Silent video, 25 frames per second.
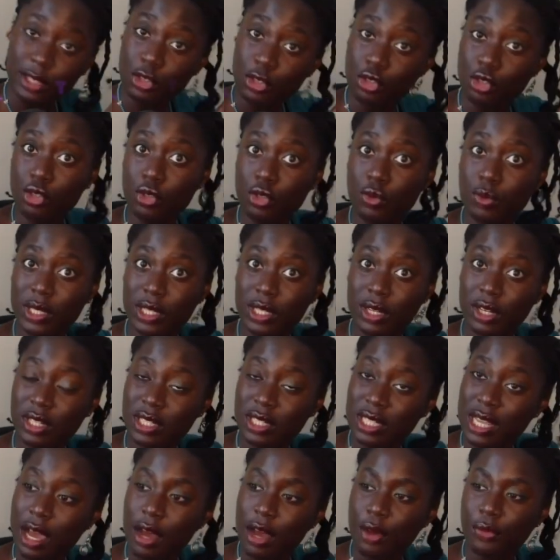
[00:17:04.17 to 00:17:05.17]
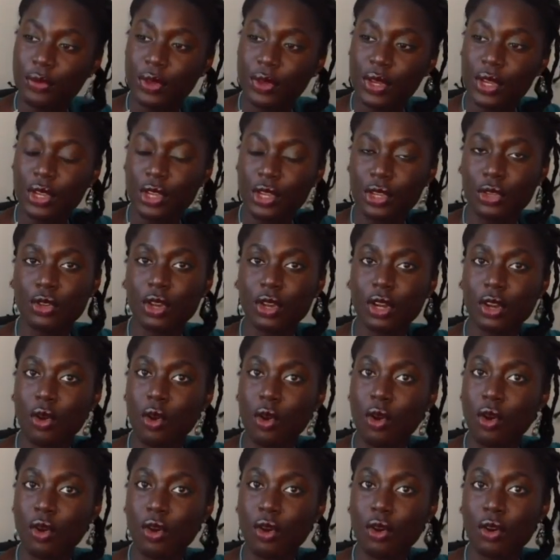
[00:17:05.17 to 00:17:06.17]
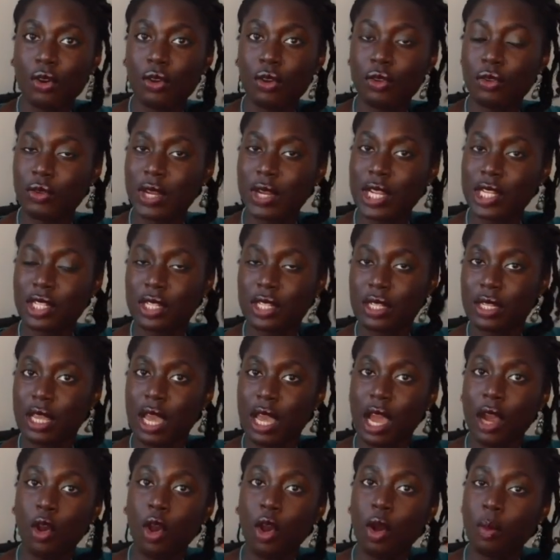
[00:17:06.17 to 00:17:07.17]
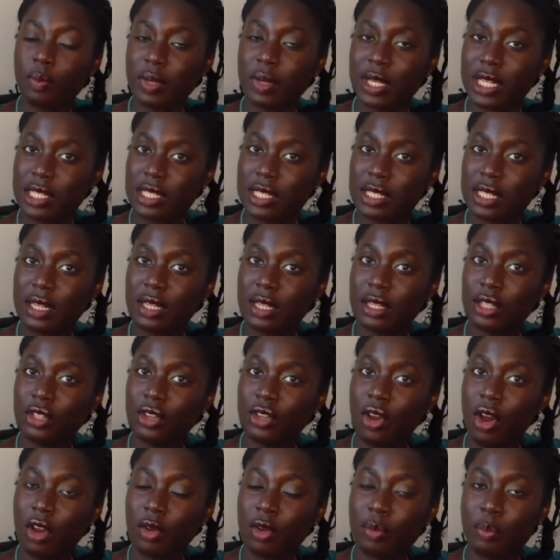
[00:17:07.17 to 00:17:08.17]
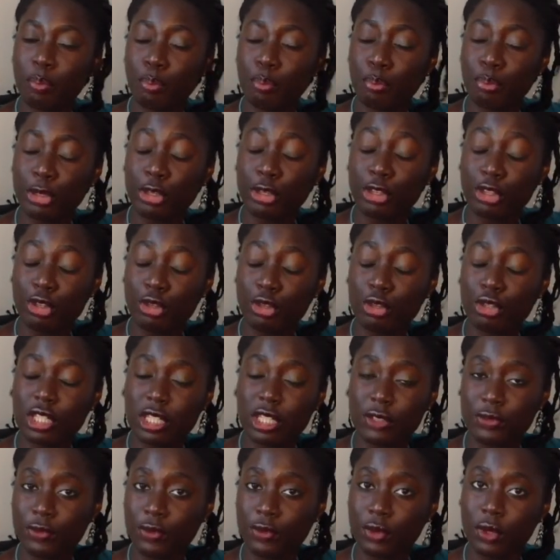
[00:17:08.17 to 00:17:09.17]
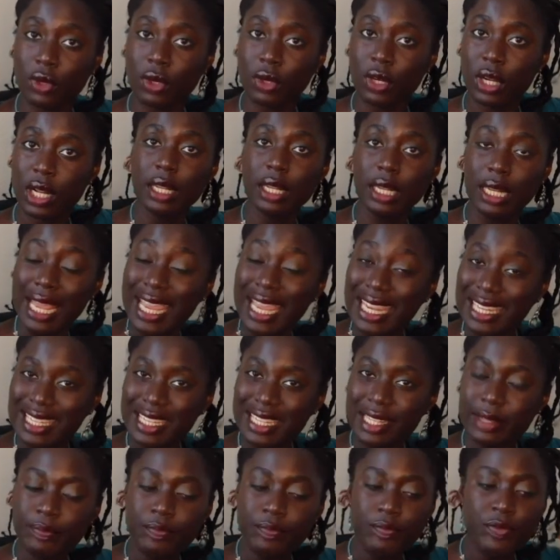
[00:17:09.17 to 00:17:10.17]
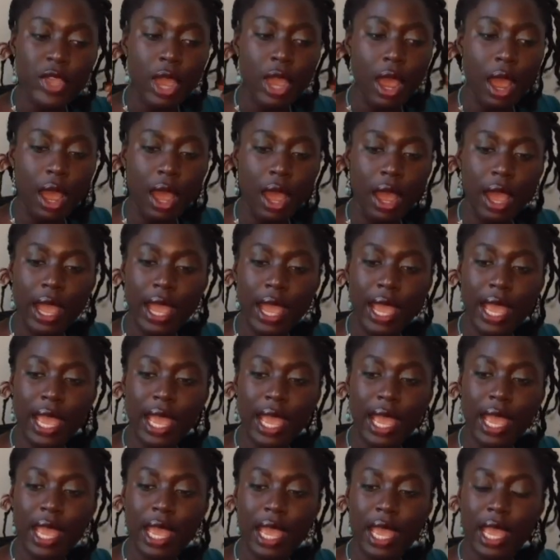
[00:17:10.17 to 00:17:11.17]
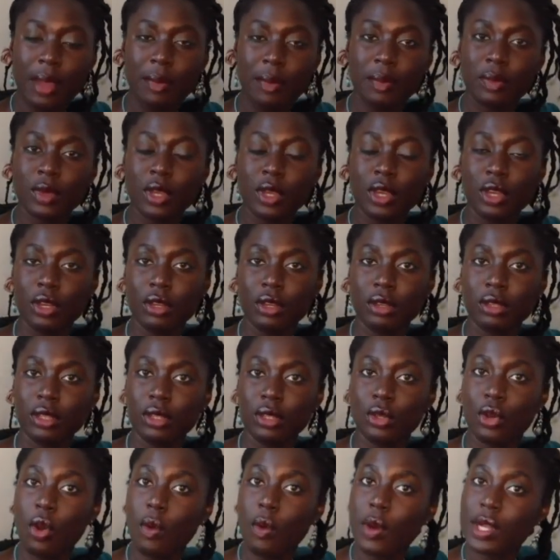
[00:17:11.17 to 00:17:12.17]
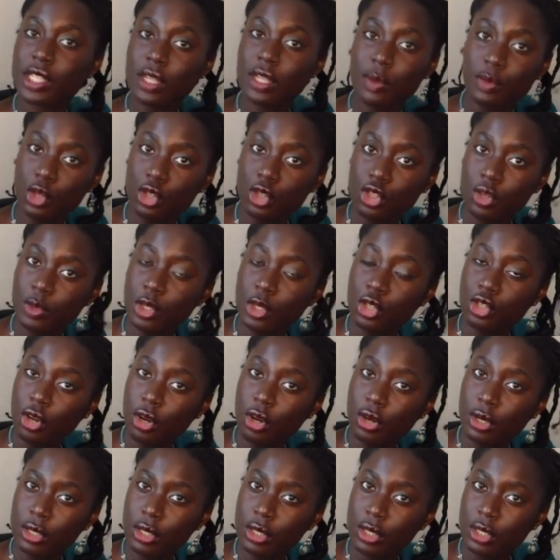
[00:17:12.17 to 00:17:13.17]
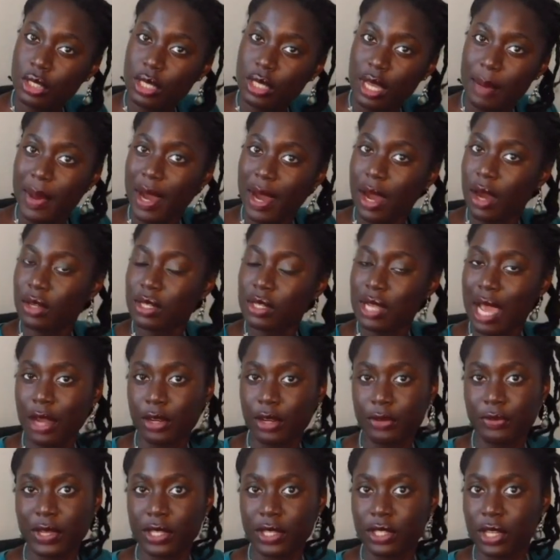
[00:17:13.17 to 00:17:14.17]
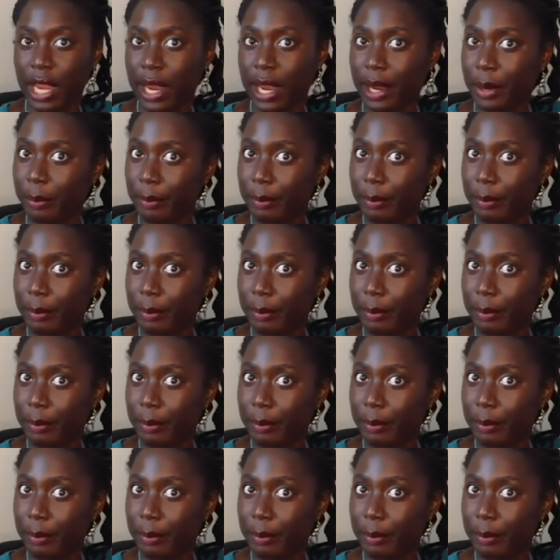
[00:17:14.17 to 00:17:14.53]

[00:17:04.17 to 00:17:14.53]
to do with herself. You're a whole rich, accomplished, young, beautiful lady. Go watch some YouTube tutorials about how to fix your hair,